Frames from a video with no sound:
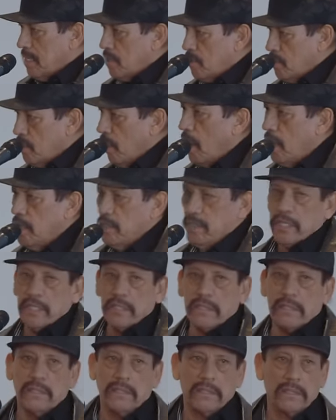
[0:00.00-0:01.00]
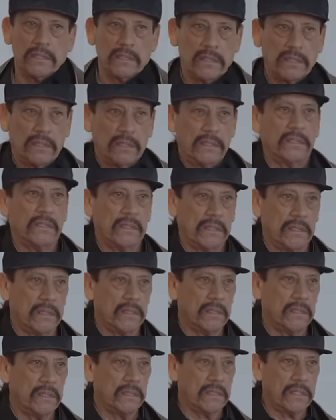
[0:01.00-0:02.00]
charges
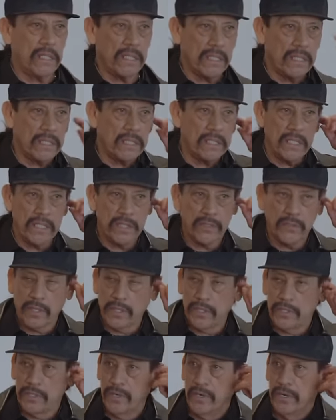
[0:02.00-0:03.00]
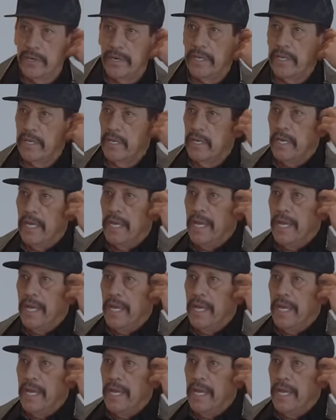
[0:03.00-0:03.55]
to the district attorney,